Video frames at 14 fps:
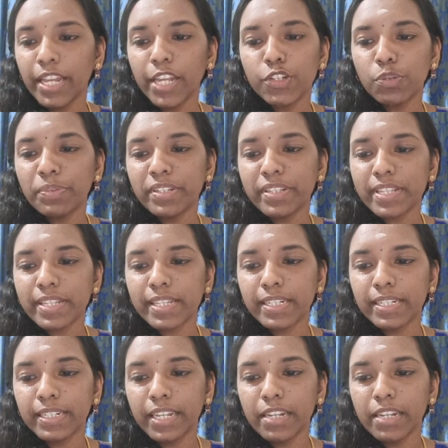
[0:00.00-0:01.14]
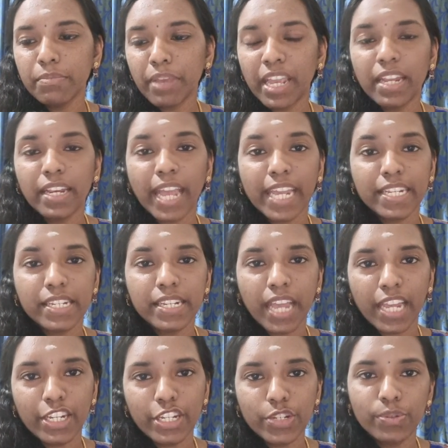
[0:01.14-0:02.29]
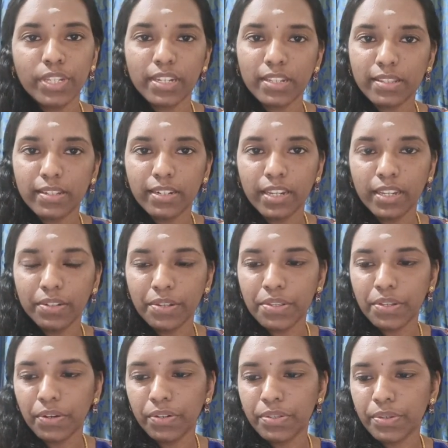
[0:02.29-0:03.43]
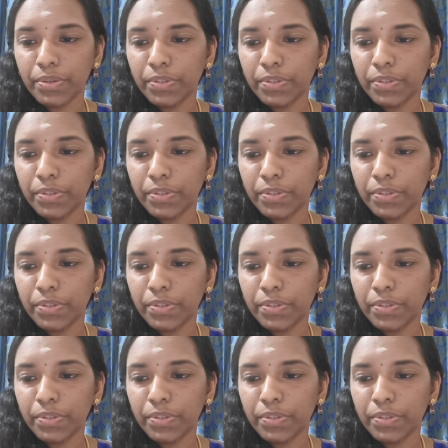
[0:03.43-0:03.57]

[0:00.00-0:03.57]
Date of birth is 13 May 1992, that is 30 years old.